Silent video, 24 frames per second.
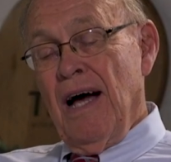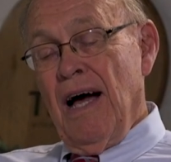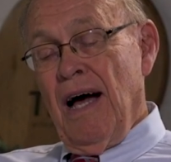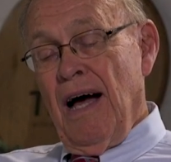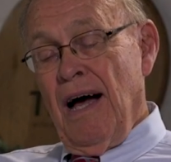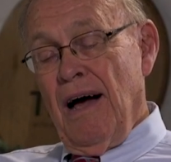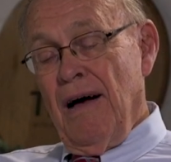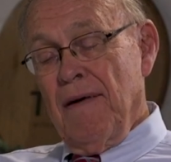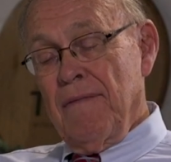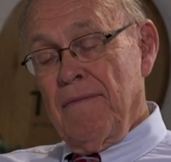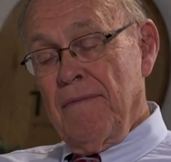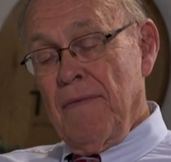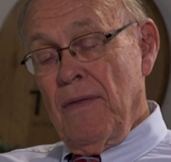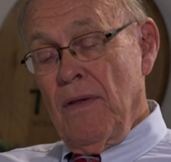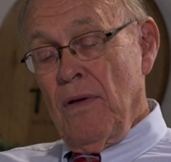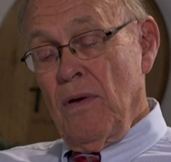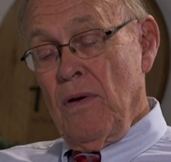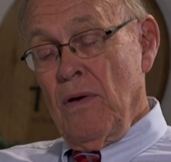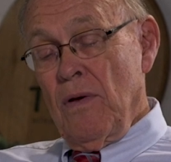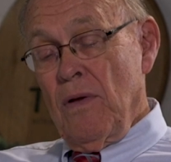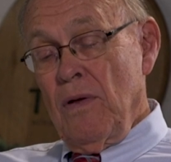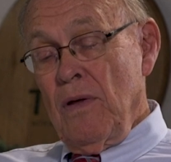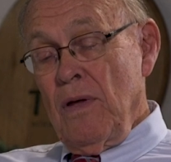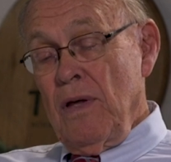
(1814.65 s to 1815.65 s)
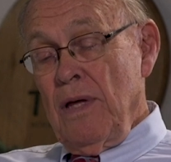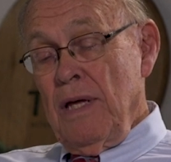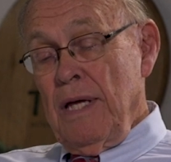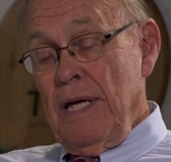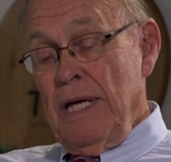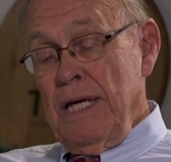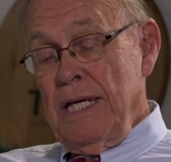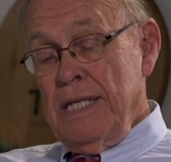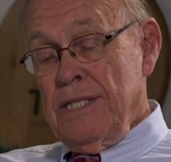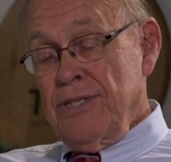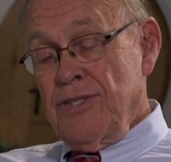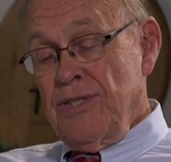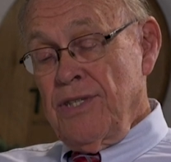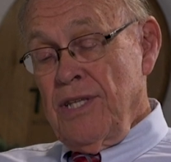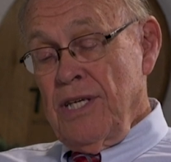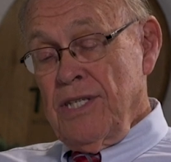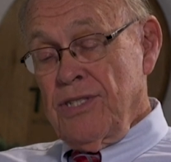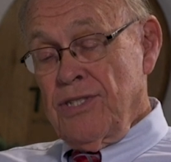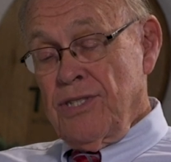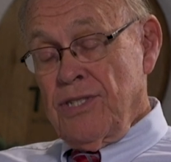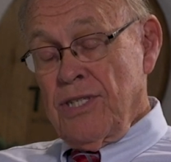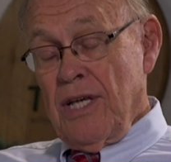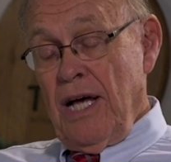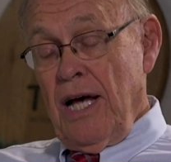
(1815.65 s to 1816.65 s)
Uh, is
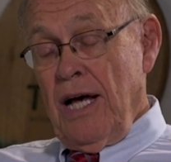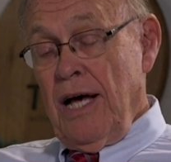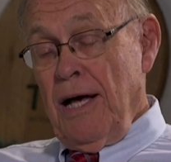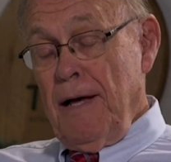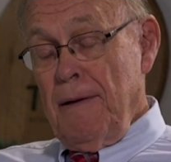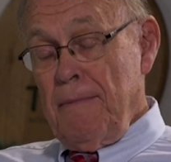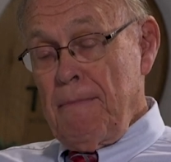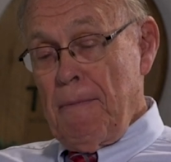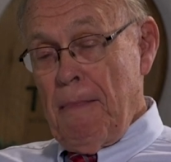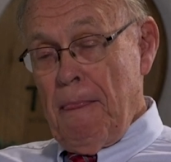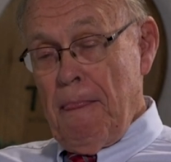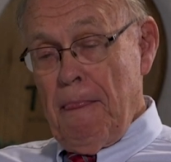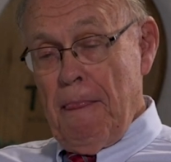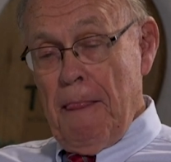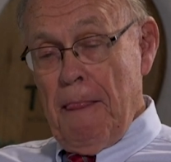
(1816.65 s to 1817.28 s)
this uh,